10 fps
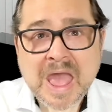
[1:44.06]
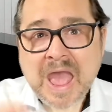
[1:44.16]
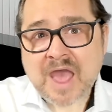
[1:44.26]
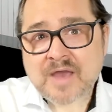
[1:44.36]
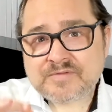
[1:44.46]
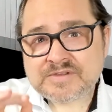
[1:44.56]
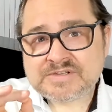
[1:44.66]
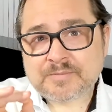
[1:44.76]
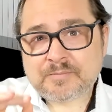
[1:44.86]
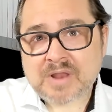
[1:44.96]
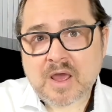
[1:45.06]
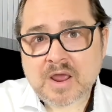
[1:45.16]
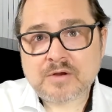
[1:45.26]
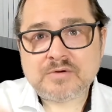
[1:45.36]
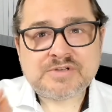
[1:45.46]
Have the
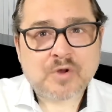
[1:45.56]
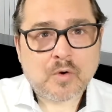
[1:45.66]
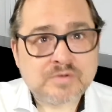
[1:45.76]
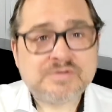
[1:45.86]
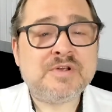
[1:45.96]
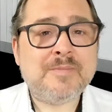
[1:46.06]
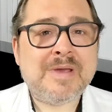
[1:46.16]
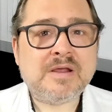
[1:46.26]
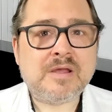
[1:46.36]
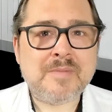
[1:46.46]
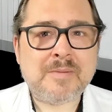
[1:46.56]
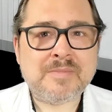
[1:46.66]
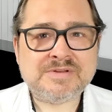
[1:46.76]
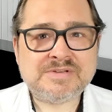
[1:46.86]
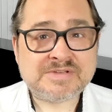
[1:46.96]
suppliers also made a
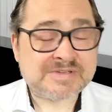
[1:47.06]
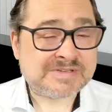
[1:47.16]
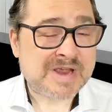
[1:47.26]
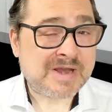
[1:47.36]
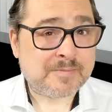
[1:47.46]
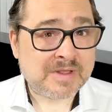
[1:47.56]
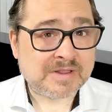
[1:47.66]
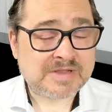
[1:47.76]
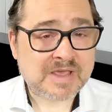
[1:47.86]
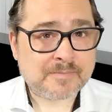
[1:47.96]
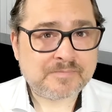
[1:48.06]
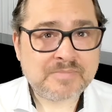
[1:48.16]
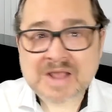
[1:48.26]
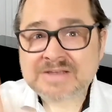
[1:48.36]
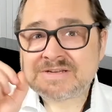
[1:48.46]
commitment to sustainability?
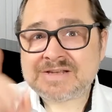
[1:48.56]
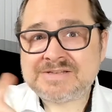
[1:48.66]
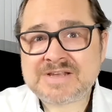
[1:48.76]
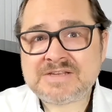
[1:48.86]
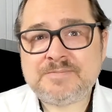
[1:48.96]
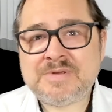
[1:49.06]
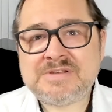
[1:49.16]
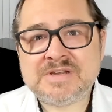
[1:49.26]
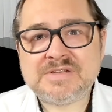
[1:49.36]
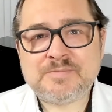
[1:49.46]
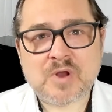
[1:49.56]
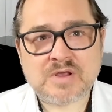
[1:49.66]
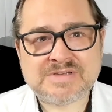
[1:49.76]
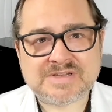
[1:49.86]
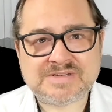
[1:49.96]
Next, assess business
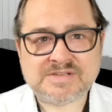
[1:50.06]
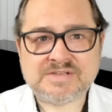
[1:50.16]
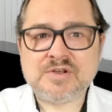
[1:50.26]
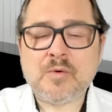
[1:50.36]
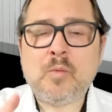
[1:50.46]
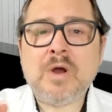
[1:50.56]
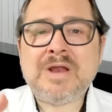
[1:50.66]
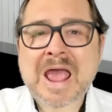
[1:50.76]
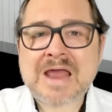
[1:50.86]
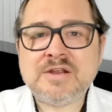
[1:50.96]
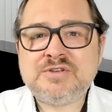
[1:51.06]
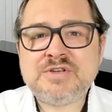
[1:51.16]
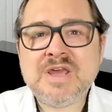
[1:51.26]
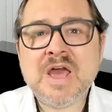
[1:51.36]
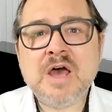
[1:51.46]
processes. So what
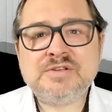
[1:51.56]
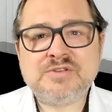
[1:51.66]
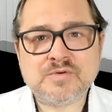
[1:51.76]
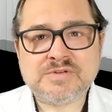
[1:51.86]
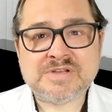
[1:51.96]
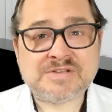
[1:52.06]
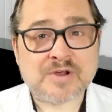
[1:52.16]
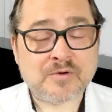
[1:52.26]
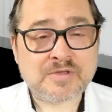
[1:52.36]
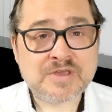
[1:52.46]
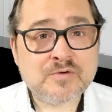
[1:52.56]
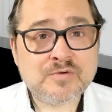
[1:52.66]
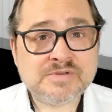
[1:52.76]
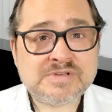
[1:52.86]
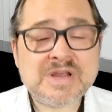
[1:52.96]
energy sources are
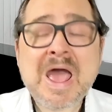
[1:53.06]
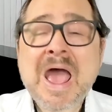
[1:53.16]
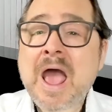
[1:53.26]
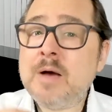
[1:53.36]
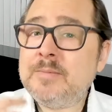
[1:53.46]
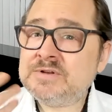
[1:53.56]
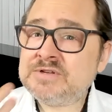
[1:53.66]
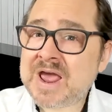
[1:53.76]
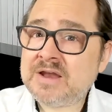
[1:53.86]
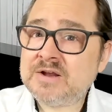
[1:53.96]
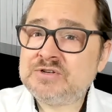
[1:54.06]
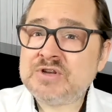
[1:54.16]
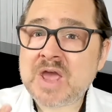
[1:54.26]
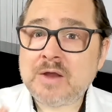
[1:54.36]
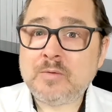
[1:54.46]
used? How much
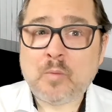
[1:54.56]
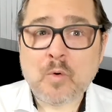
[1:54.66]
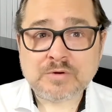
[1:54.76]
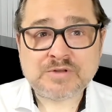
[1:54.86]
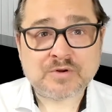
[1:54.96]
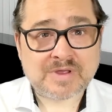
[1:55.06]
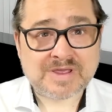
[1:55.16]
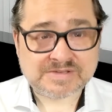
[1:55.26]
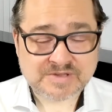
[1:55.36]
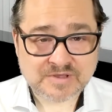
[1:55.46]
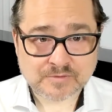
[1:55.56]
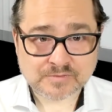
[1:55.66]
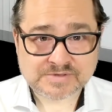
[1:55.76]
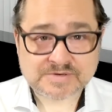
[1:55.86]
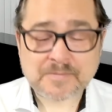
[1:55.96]
energy and water is
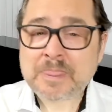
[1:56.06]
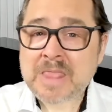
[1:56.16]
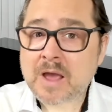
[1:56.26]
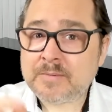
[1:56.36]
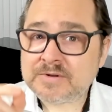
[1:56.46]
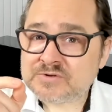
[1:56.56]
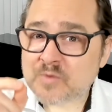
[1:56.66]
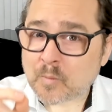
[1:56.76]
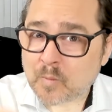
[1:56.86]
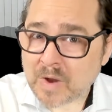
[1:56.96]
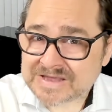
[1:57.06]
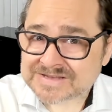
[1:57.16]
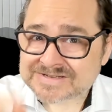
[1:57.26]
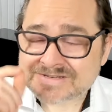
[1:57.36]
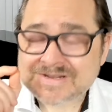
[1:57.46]
used? How much
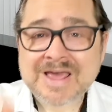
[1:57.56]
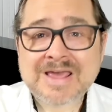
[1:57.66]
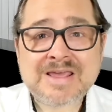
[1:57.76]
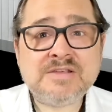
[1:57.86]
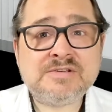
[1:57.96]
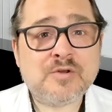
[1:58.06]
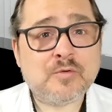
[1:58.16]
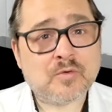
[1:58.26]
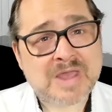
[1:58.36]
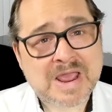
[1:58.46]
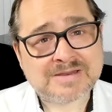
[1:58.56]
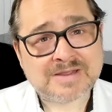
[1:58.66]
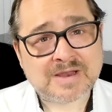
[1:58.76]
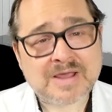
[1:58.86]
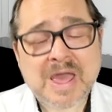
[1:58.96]
waste is
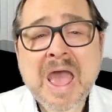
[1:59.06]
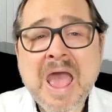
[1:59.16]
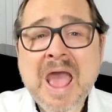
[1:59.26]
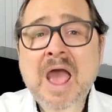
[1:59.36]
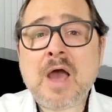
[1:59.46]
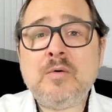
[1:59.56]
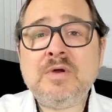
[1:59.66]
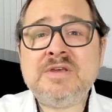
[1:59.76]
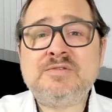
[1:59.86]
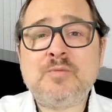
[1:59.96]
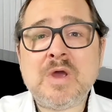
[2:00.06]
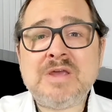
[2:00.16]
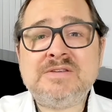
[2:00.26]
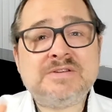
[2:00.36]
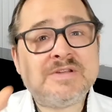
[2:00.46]
created? How is
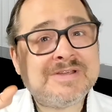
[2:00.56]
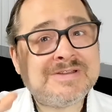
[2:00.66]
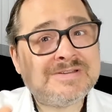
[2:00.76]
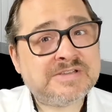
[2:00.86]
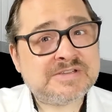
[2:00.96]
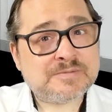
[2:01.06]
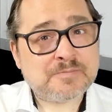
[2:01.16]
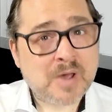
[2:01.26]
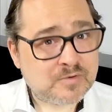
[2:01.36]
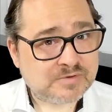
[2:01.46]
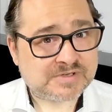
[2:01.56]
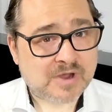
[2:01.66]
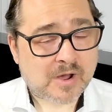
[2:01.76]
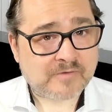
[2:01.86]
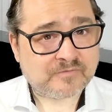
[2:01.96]
waste disposed
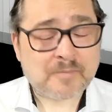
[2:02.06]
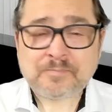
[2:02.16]
of?